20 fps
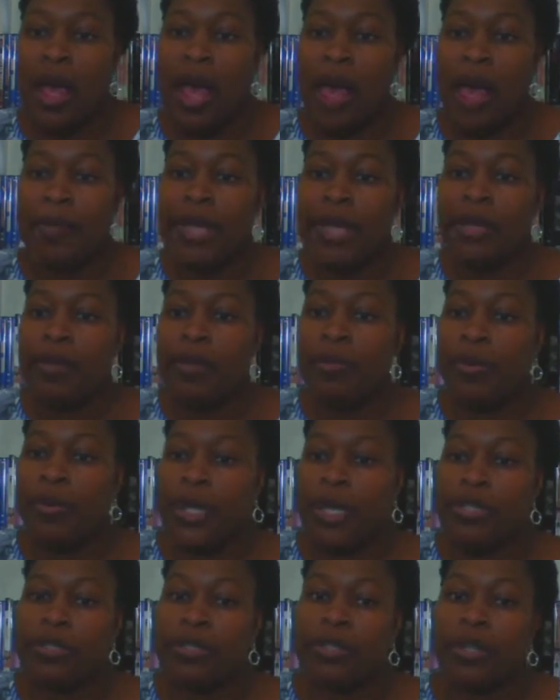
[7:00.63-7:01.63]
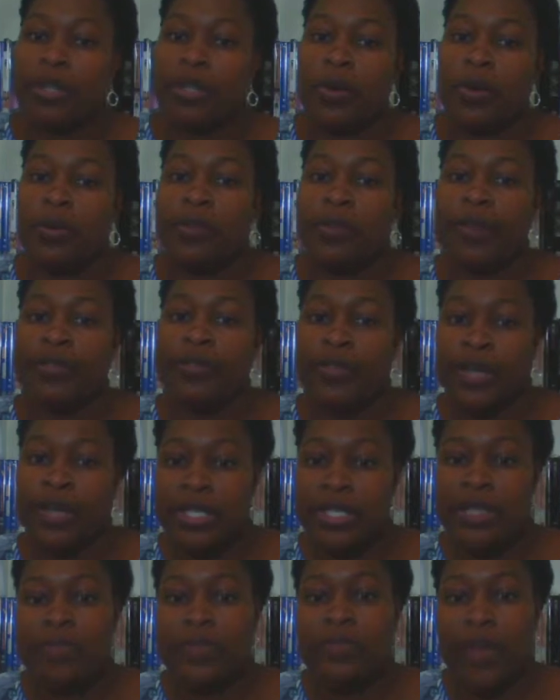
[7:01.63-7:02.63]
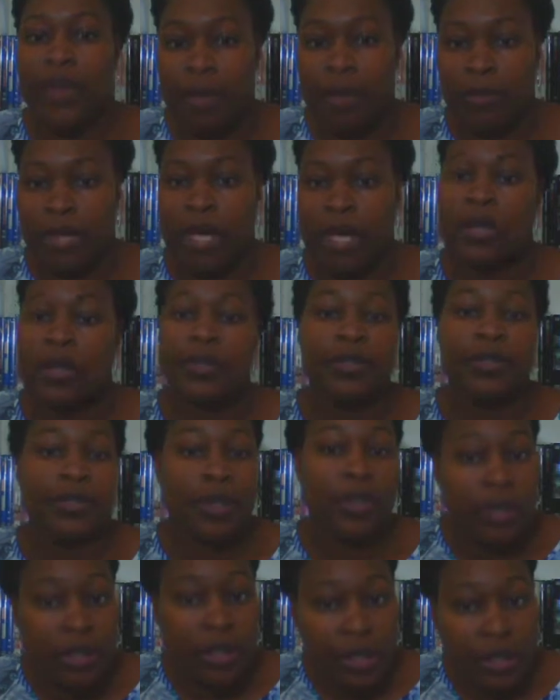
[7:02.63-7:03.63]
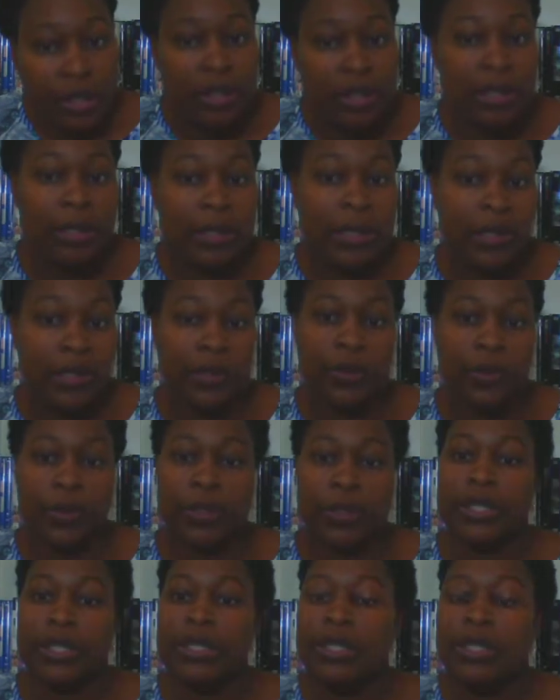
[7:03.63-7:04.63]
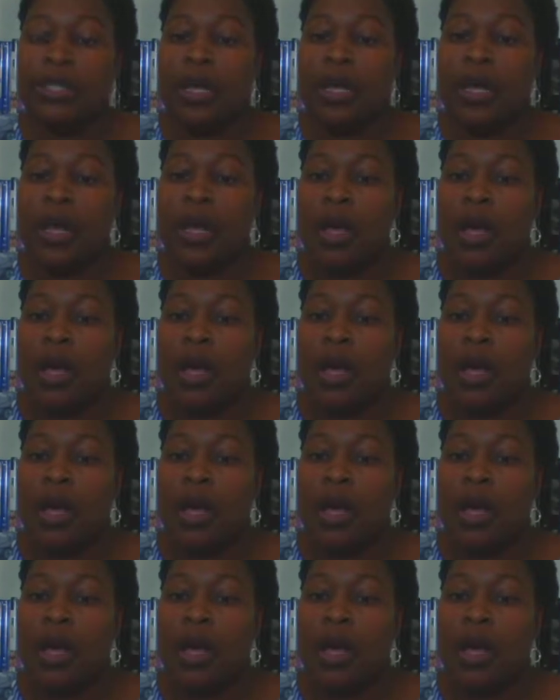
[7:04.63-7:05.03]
I make a point to what my friends and family and associates lean towards.